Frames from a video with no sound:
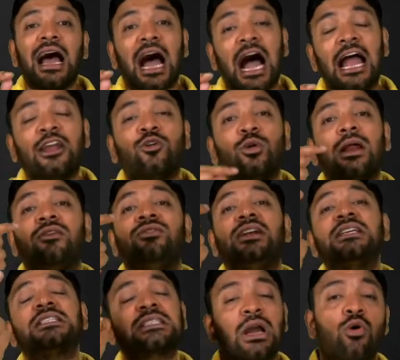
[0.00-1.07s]
I could have
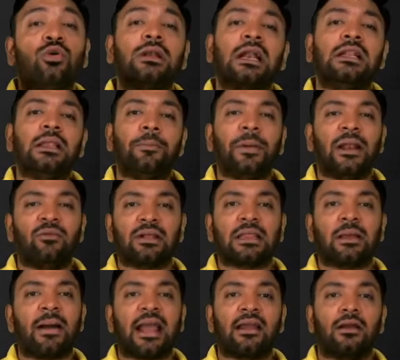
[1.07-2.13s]
discounted the bill with
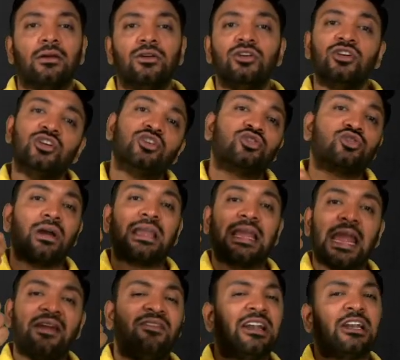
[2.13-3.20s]
the bank. So I
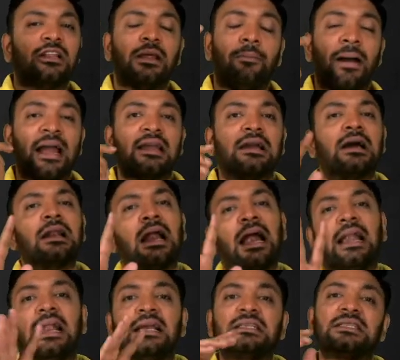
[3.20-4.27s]
gave it to the banker
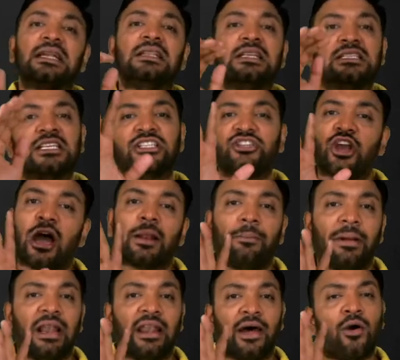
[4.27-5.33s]
and I said, this is your
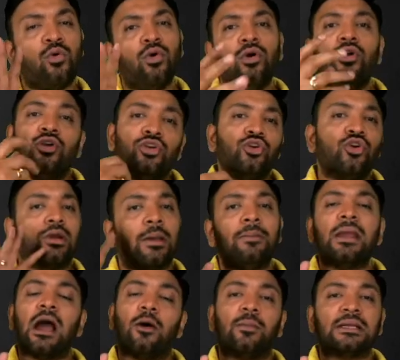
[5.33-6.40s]
bill now, you give
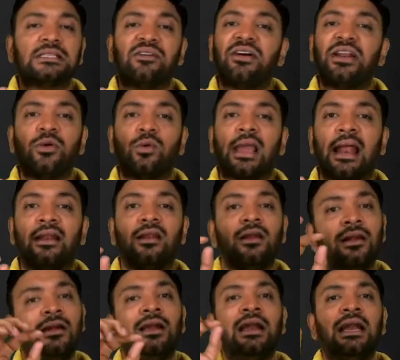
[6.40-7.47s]
me how much ever you can.
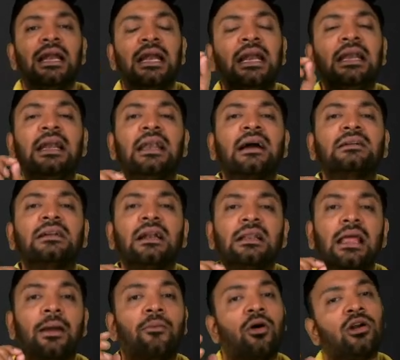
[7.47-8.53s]
He deducted
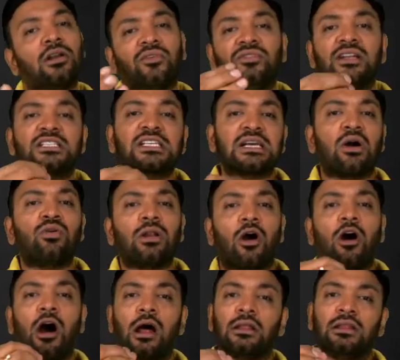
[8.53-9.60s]
the amount of discount
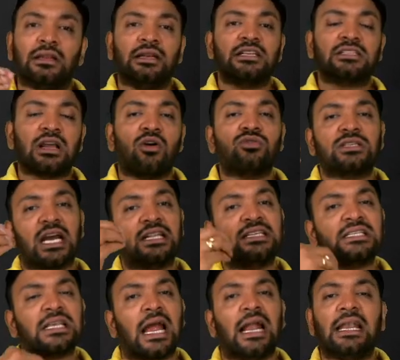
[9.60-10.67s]
or the discount
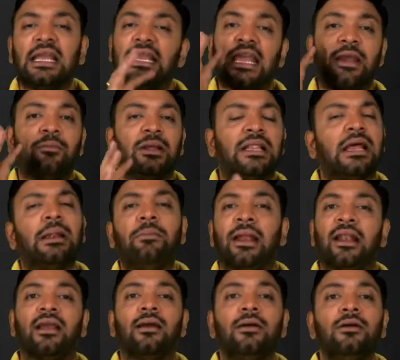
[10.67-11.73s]
charges and he gave me the remaining.